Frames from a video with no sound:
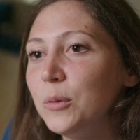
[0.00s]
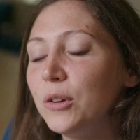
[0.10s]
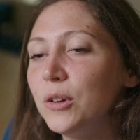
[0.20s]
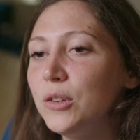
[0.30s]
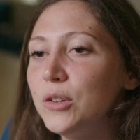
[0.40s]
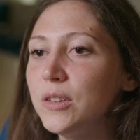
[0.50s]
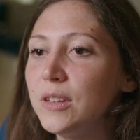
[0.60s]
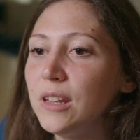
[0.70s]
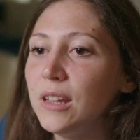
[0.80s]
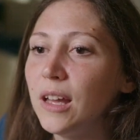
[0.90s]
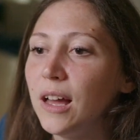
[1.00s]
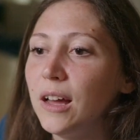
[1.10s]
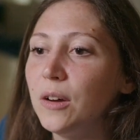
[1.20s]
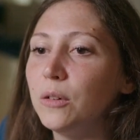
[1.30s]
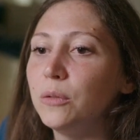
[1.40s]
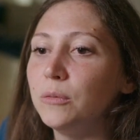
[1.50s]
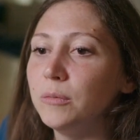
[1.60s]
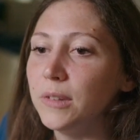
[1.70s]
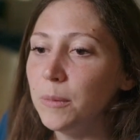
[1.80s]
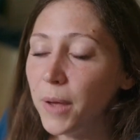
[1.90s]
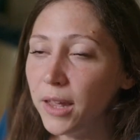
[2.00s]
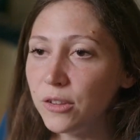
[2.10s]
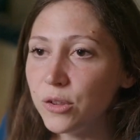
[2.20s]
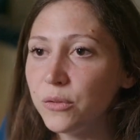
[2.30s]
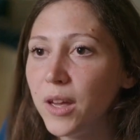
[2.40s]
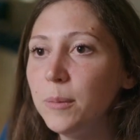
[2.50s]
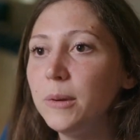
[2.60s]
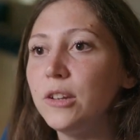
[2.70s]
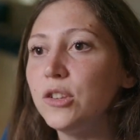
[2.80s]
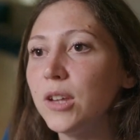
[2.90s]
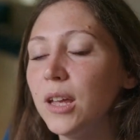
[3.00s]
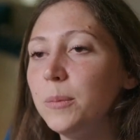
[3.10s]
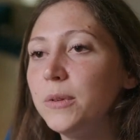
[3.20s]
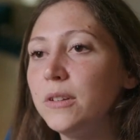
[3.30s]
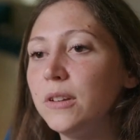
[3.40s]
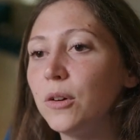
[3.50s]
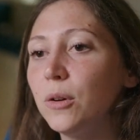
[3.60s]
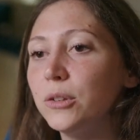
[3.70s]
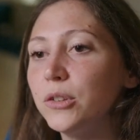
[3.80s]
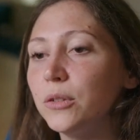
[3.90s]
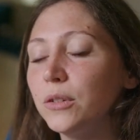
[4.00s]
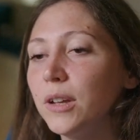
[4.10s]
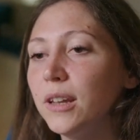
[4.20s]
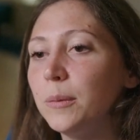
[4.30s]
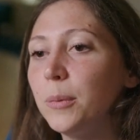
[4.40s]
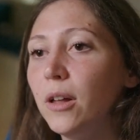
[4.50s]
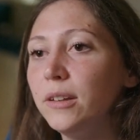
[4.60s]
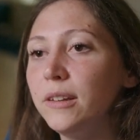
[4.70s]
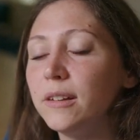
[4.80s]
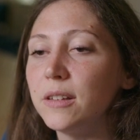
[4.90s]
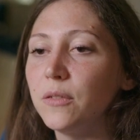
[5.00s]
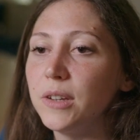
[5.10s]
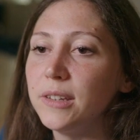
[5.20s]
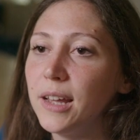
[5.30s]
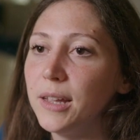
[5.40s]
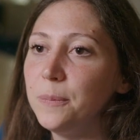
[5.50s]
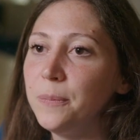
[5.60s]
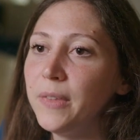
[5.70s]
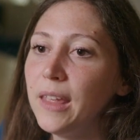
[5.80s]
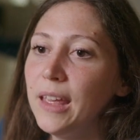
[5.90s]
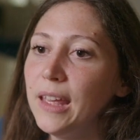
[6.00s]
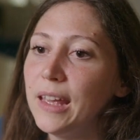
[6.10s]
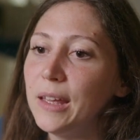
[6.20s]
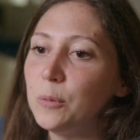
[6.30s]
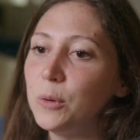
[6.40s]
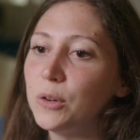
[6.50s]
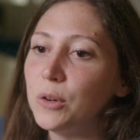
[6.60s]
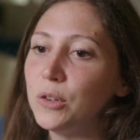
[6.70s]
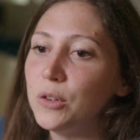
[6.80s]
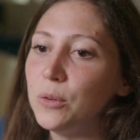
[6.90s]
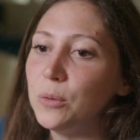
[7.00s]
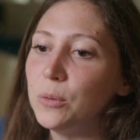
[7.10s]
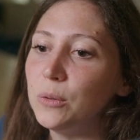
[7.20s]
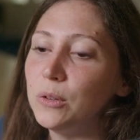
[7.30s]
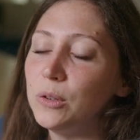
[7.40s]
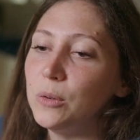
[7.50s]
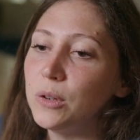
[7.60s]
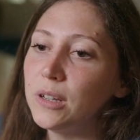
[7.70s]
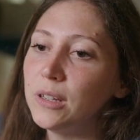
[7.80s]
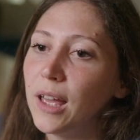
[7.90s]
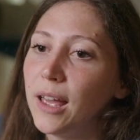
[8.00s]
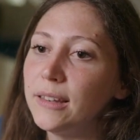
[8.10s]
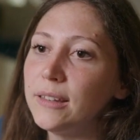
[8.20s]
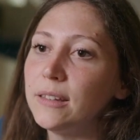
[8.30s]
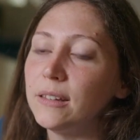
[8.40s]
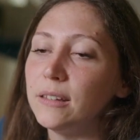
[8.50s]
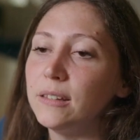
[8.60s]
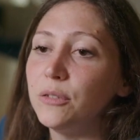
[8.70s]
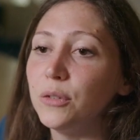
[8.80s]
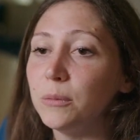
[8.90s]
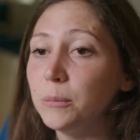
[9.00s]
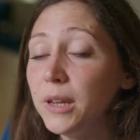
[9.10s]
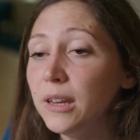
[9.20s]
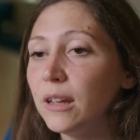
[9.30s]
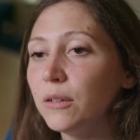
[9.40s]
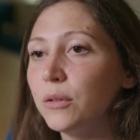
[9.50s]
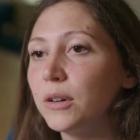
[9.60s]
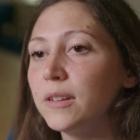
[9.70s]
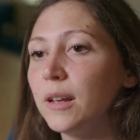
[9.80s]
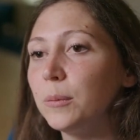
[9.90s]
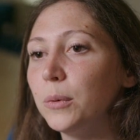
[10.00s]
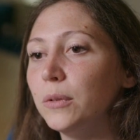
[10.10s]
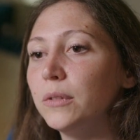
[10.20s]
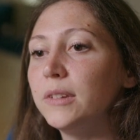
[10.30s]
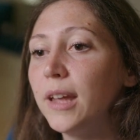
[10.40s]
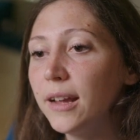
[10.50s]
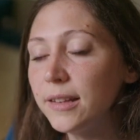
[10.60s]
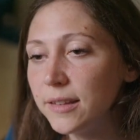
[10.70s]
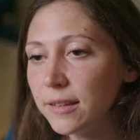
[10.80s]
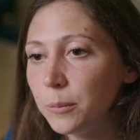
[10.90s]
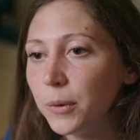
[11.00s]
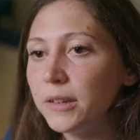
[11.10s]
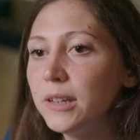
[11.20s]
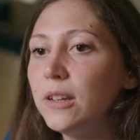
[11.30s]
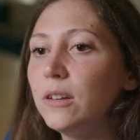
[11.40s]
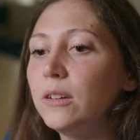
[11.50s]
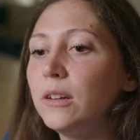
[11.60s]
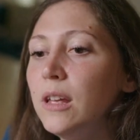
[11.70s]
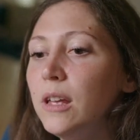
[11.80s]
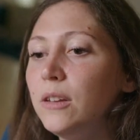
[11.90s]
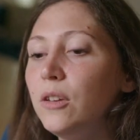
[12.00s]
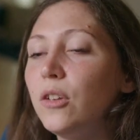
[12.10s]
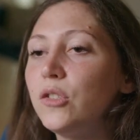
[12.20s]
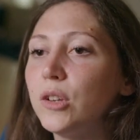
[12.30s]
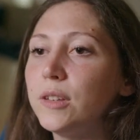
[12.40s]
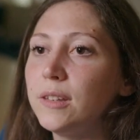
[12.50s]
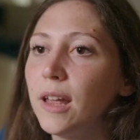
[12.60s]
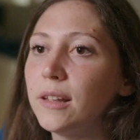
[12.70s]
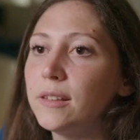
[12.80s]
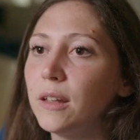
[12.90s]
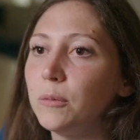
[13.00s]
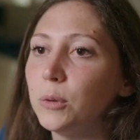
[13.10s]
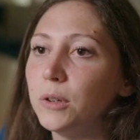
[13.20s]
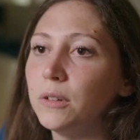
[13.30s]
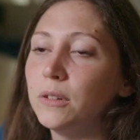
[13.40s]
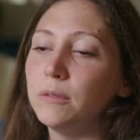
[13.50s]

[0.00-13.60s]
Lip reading: we're going to see how the Medici family shaped the culture and the politics of the time. And we're going to look at different media, for example, texts in particular, not just texts that were